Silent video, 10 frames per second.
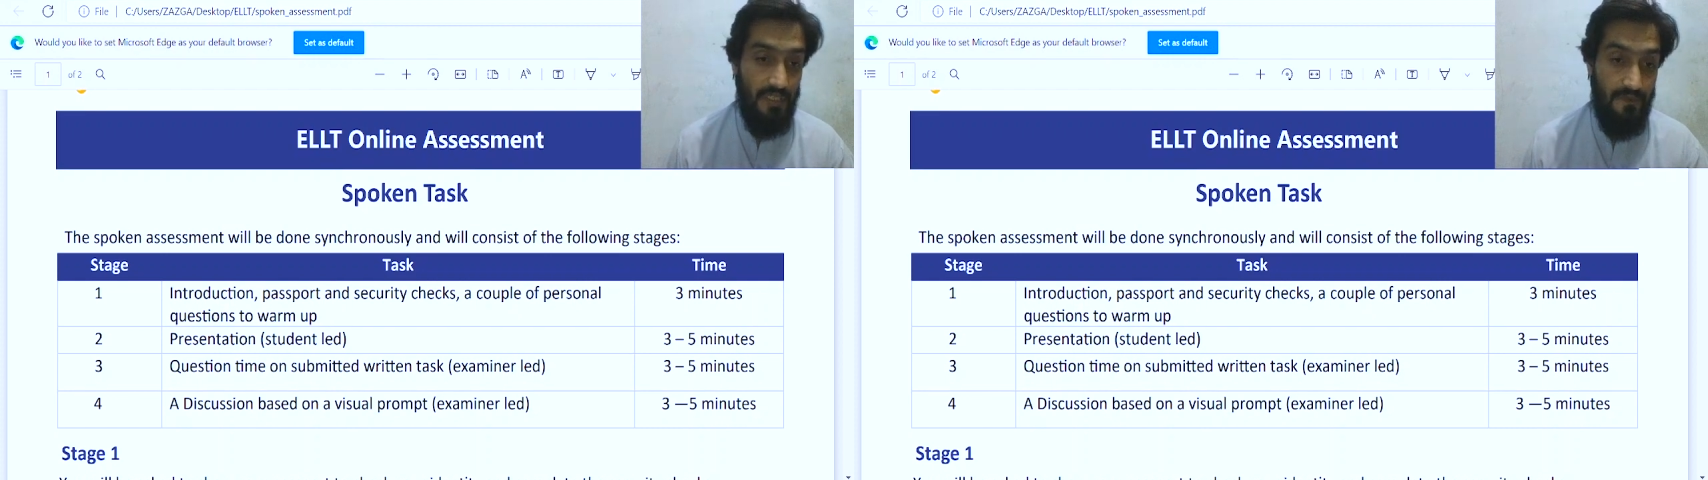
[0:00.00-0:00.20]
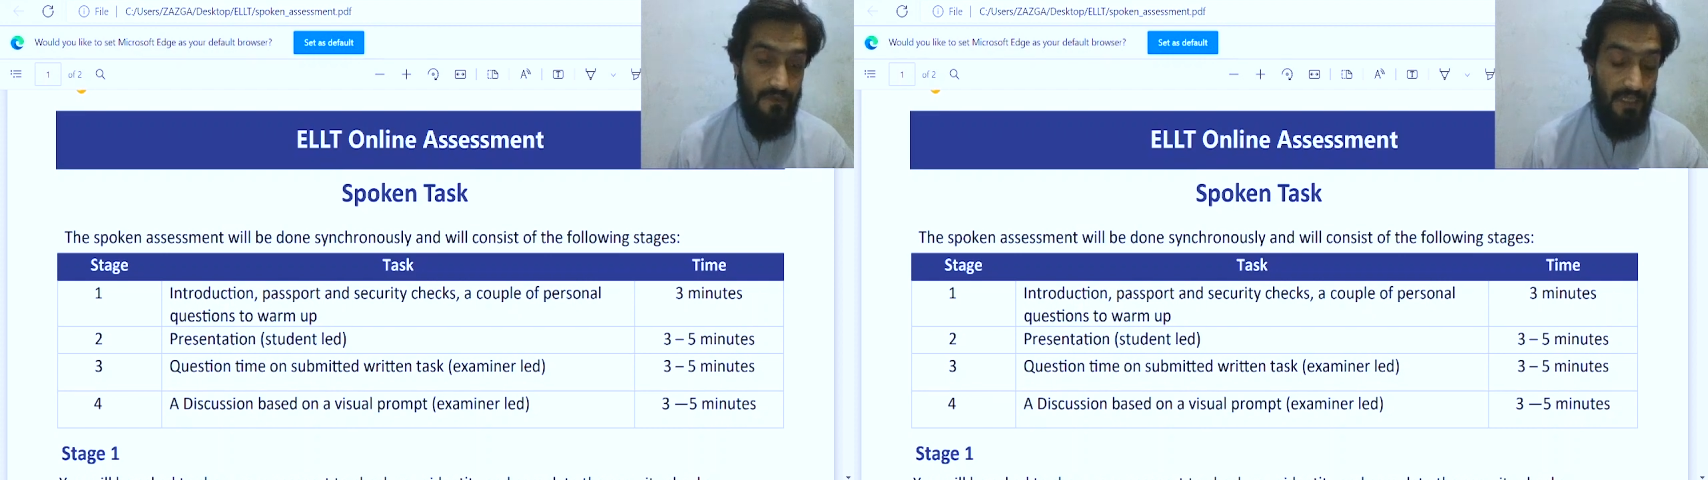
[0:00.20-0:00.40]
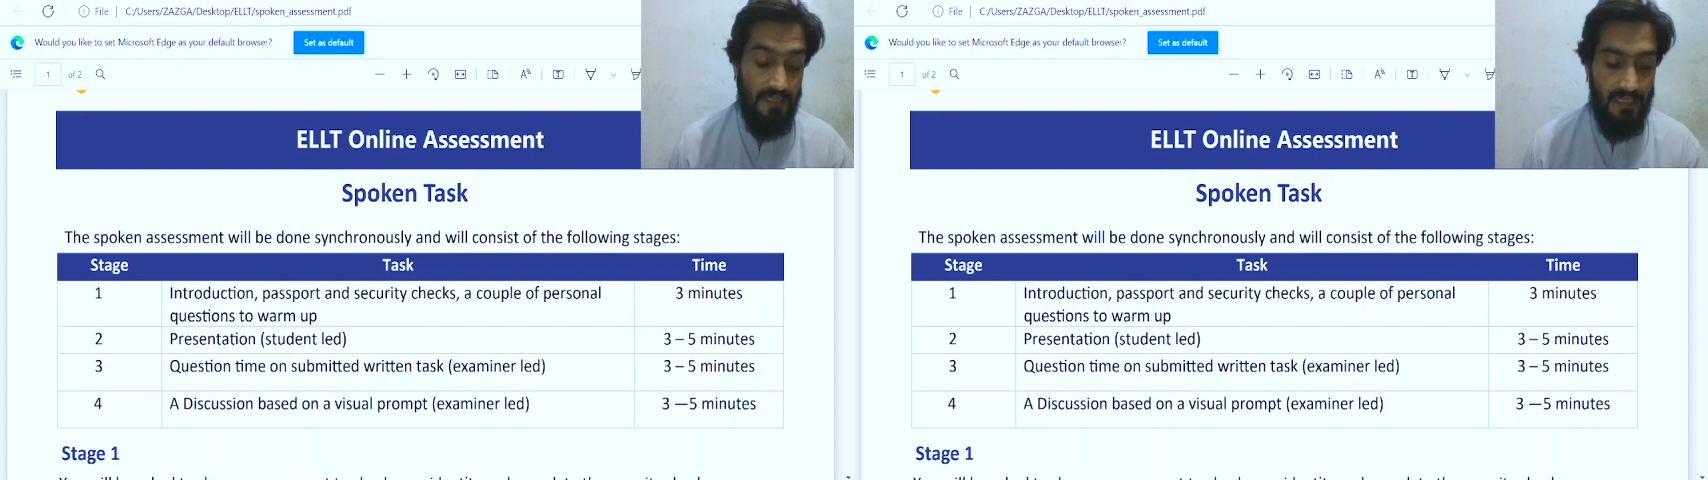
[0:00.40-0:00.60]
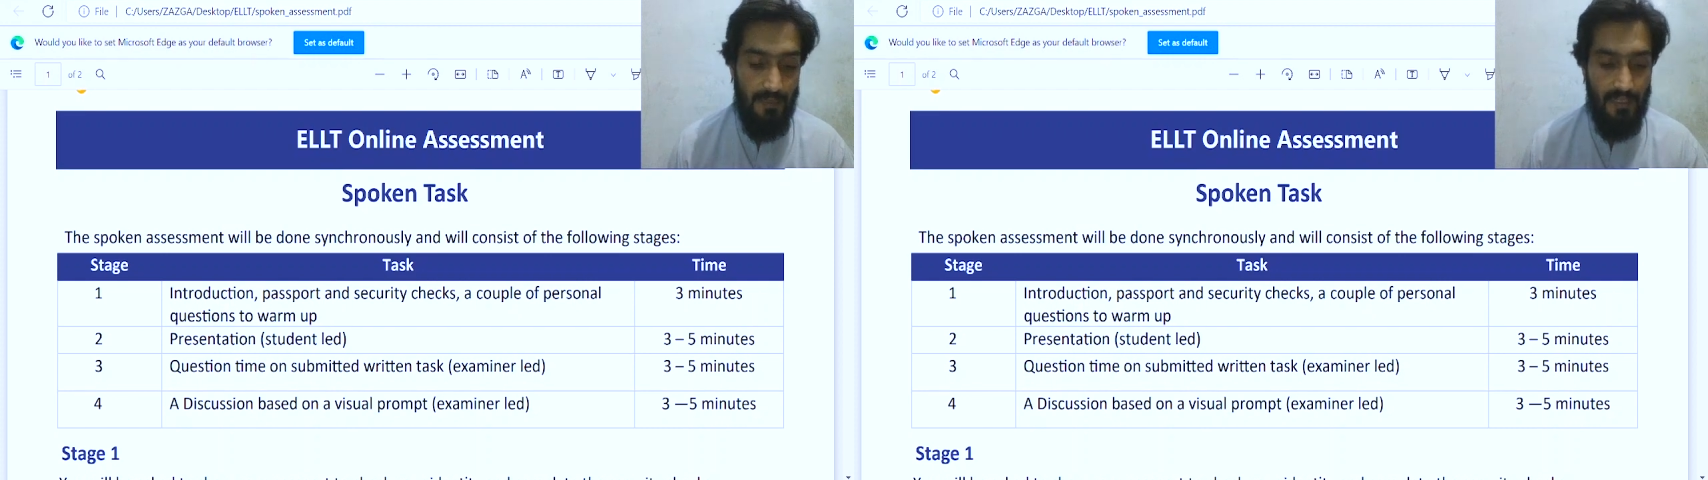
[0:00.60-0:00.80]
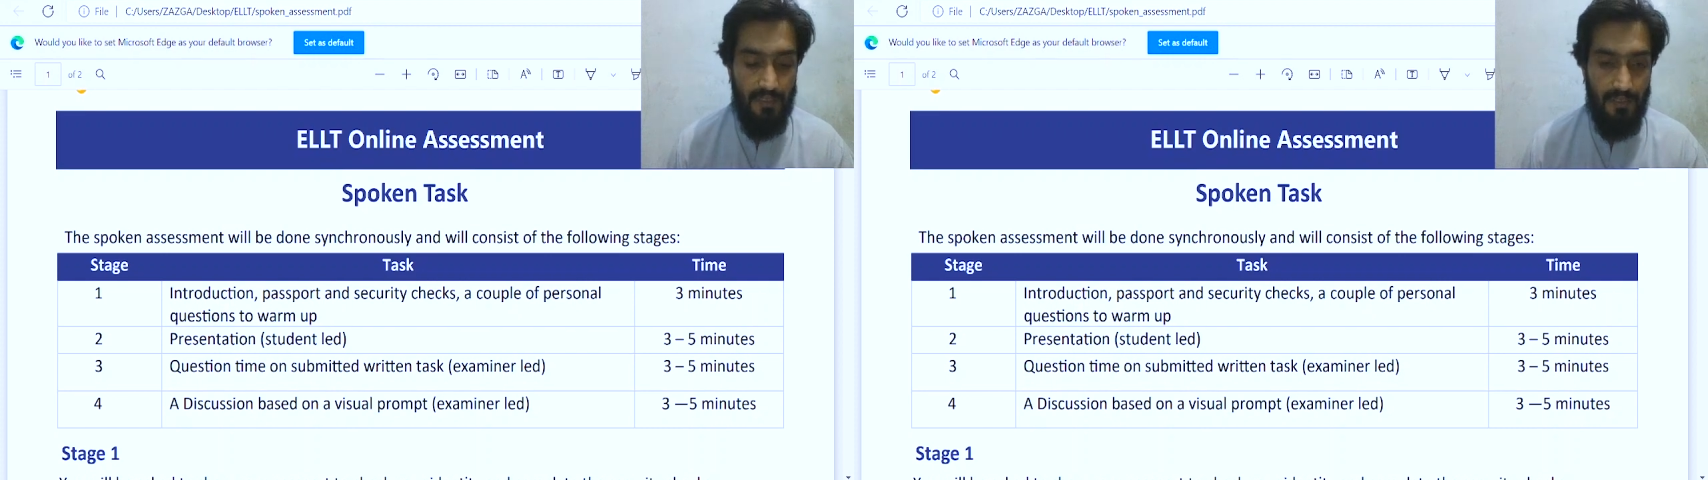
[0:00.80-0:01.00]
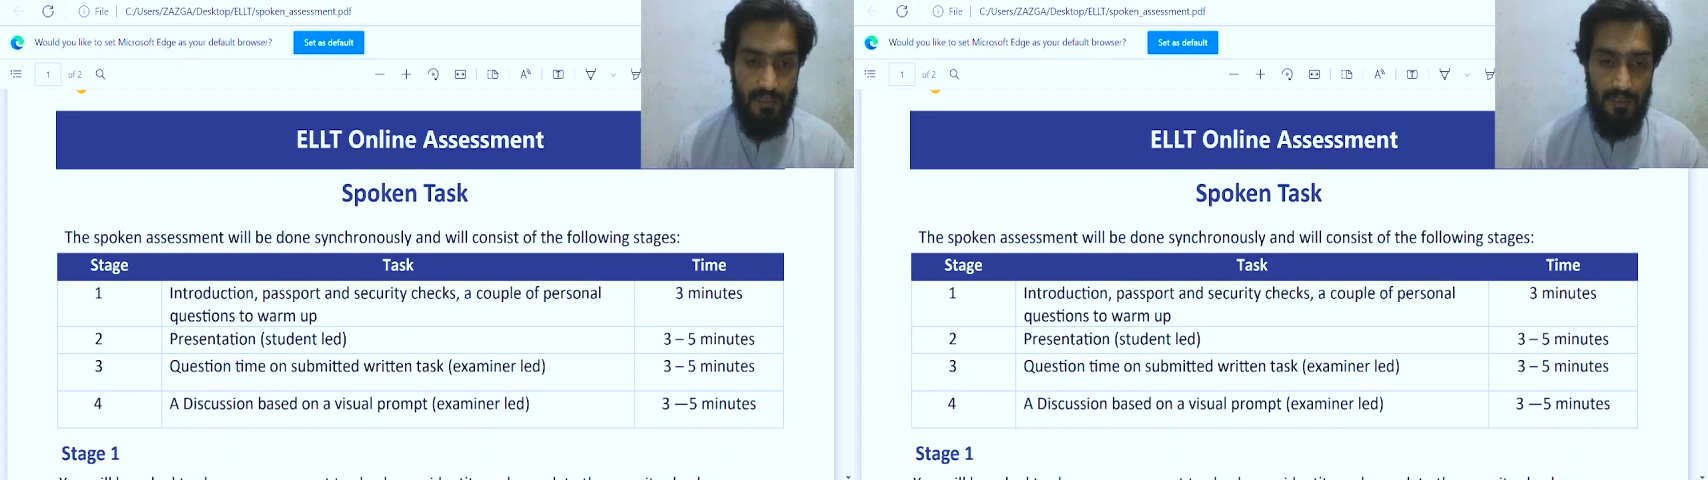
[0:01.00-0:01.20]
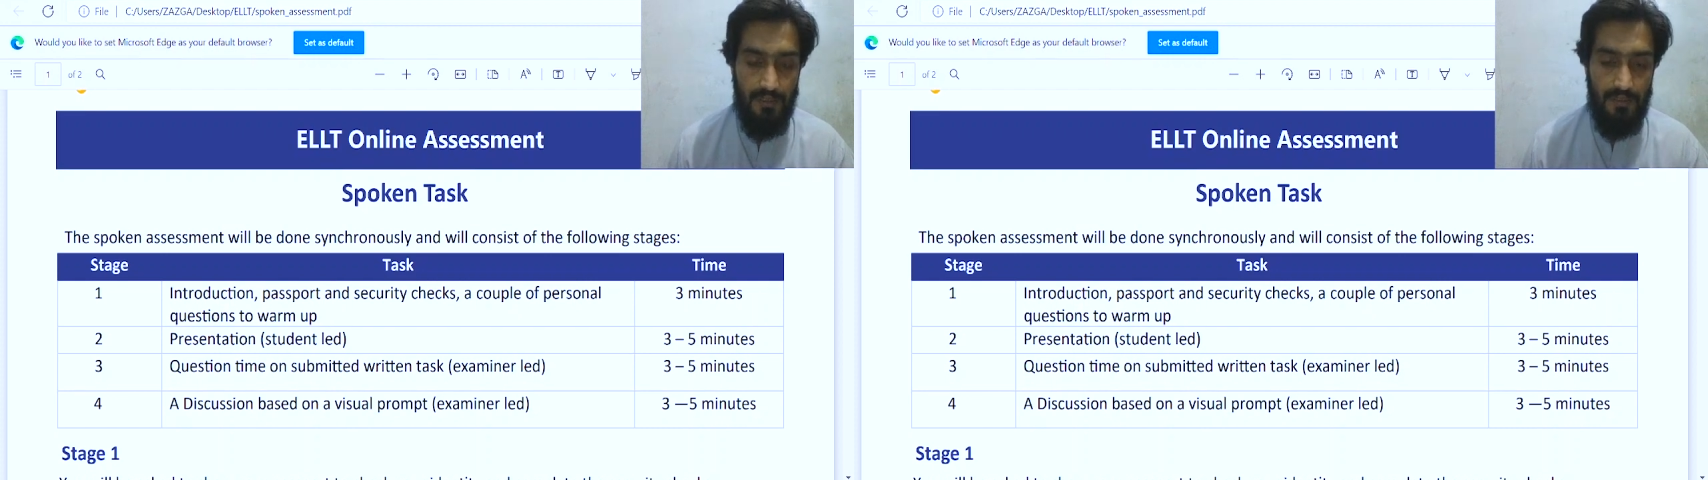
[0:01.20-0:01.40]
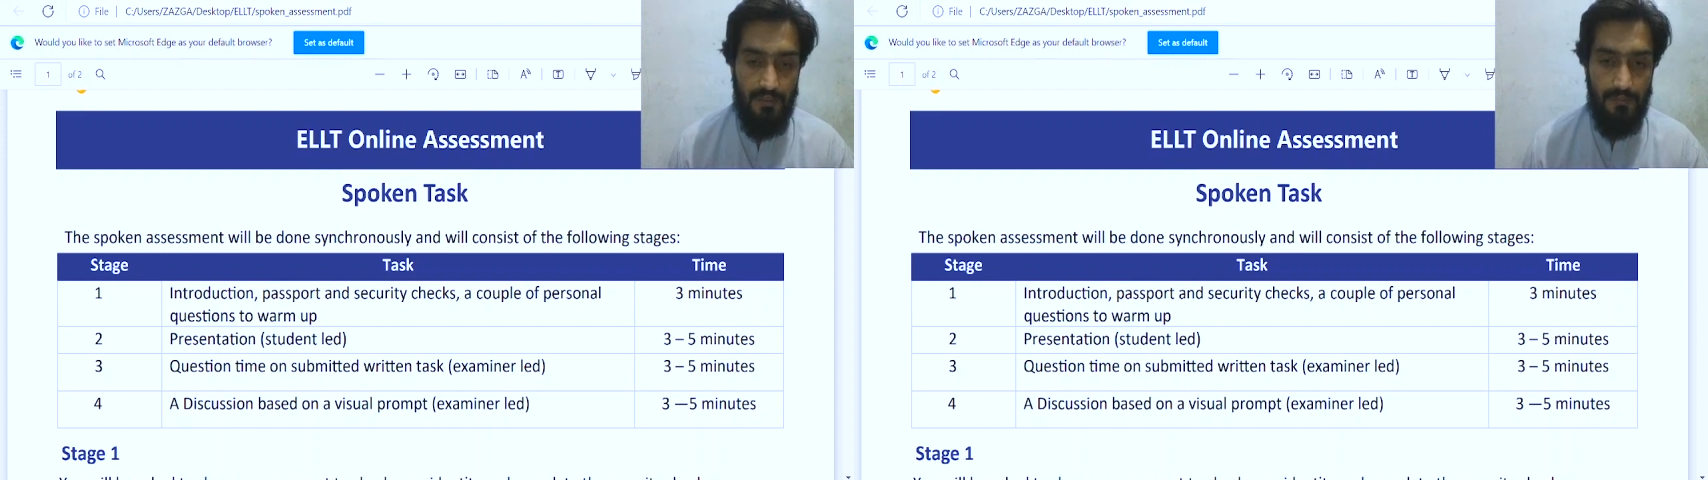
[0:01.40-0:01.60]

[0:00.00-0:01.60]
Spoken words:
if the examiner